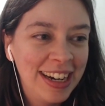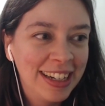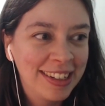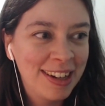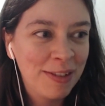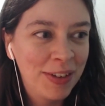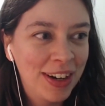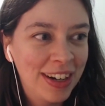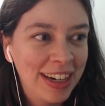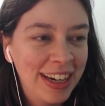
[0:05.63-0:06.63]
It's not
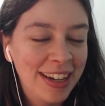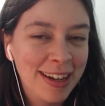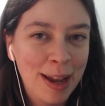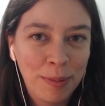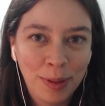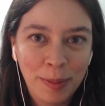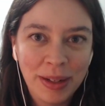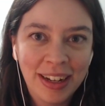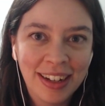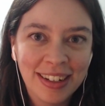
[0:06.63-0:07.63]
very in-depth
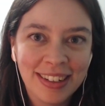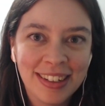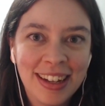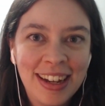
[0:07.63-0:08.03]
because